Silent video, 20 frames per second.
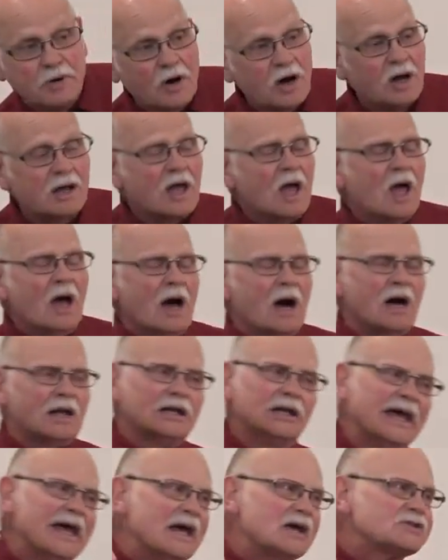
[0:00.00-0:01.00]
book, a
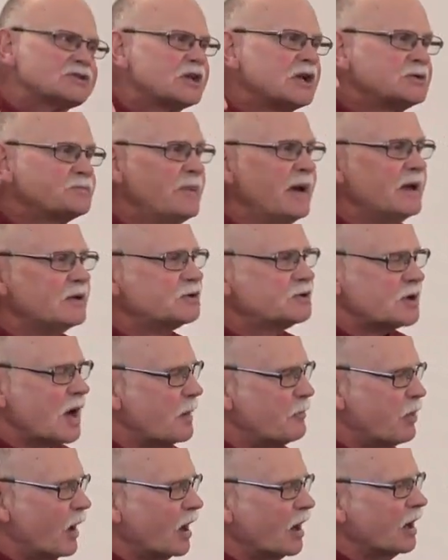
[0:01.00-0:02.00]
list has been
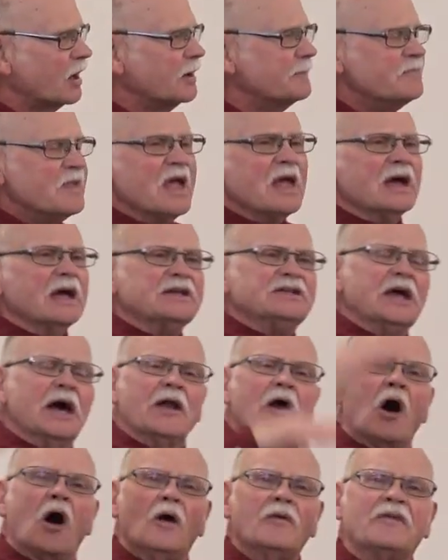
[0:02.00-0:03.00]
uh, burned, and
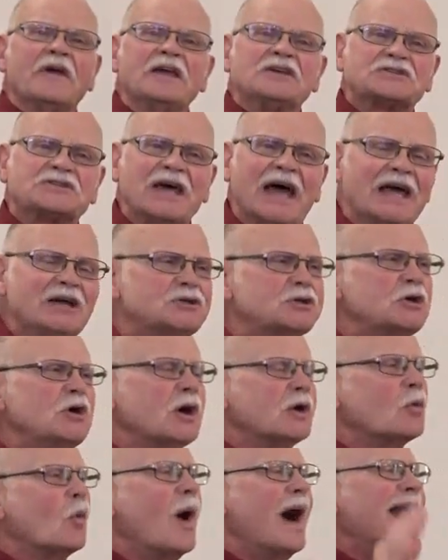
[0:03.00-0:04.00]
done all these things
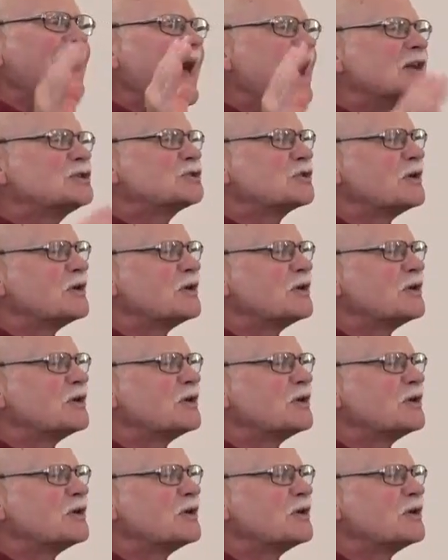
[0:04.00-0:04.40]
to. And what has